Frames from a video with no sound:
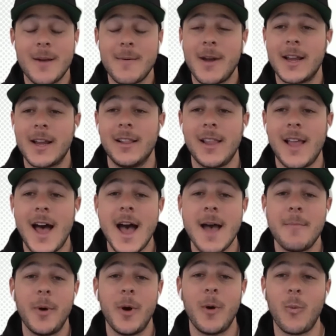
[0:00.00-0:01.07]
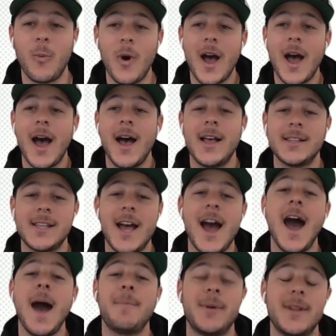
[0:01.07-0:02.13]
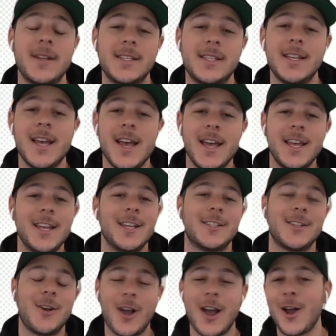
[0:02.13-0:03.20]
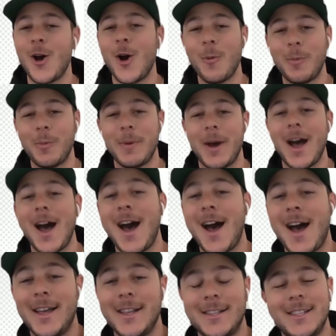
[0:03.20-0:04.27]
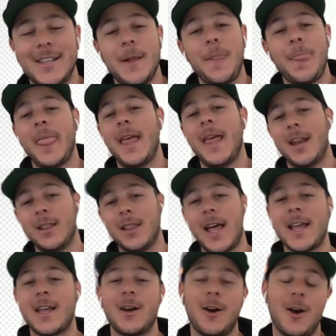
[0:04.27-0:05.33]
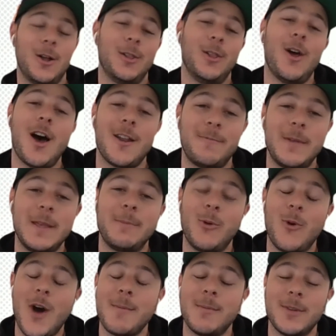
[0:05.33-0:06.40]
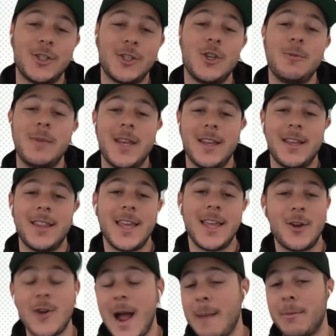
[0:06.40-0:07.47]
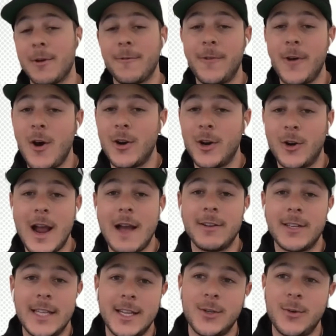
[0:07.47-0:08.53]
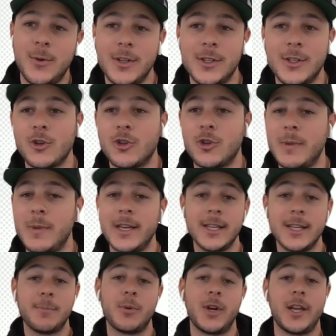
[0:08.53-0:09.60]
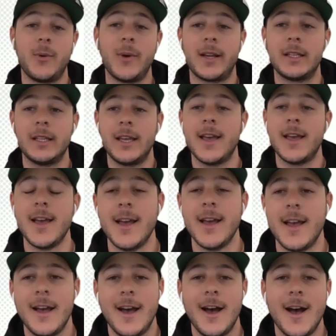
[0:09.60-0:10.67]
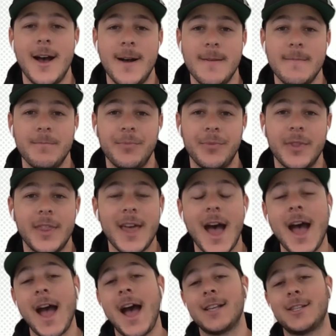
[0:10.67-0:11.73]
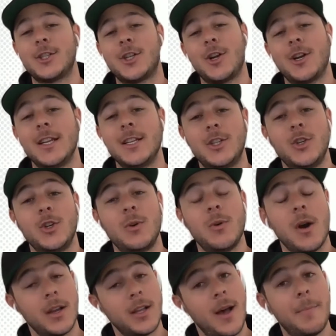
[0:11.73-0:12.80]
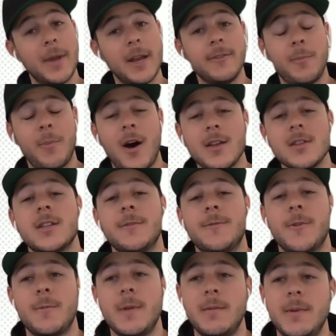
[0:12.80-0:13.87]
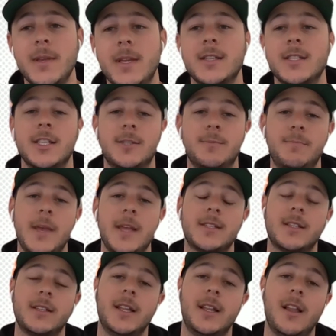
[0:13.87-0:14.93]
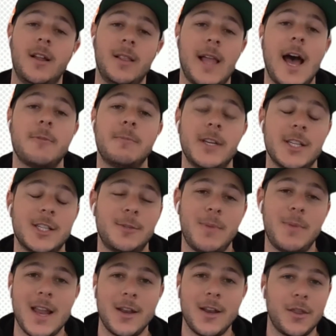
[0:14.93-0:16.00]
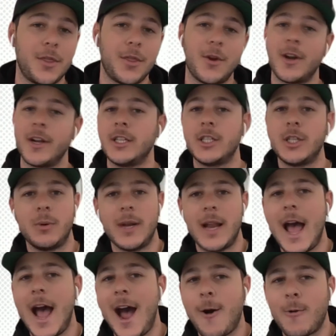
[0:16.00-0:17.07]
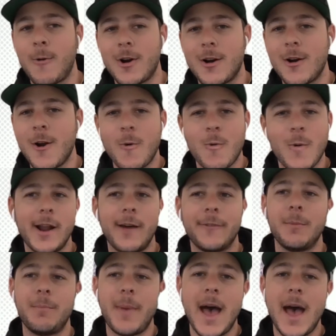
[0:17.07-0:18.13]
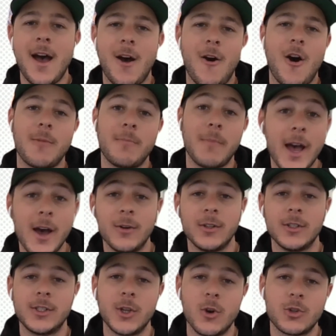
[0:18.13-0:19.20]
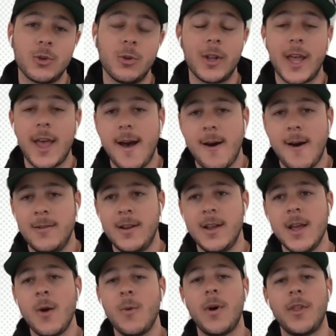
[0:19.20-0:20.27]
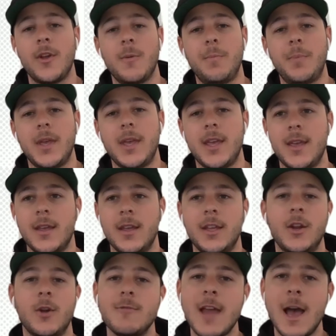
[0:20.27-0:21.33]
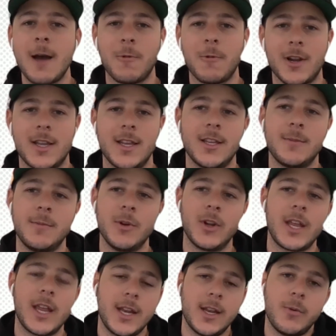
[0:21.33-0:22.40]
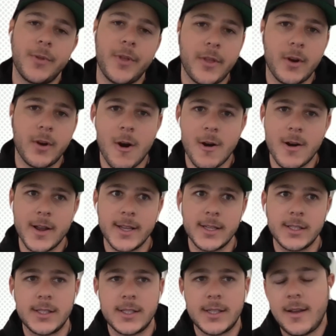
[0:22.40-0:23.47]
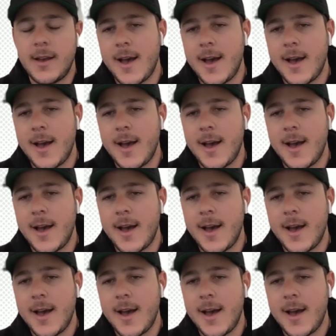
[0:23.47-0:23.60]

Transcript: I'm not going to lie. But what has happened is I'll kind of open my eyes. And like a lot of people, I'm assuming they grab their phone and gravitate towards social media pretty quickly. That has turned into a bit of a positive for me because it's basically allowed me to spend 30 to an hour right off the bat on my own social account, whether it be, you know, networking, communicating with other artists,